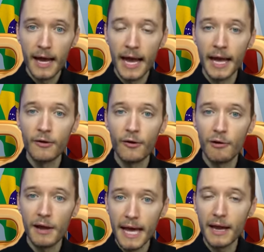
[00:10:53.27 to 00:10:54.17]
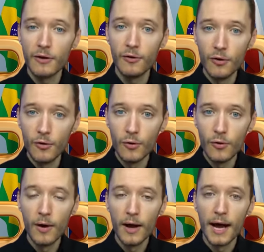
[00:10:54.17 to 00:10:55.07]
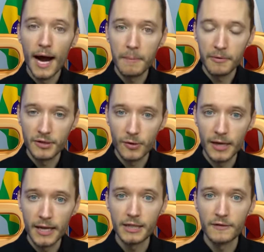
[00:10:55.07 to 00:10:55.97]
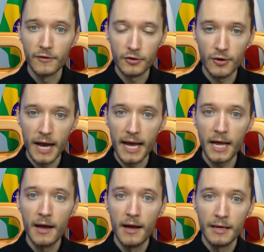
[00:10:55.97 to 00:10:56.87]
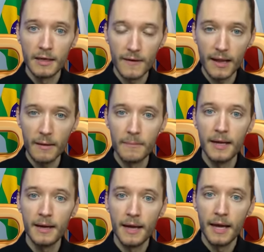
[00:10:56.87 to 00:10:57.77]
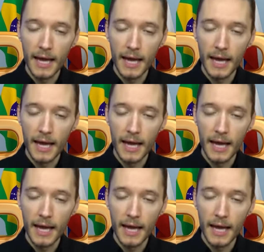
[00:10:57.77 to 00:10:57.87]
and create new opportunities for trade, development,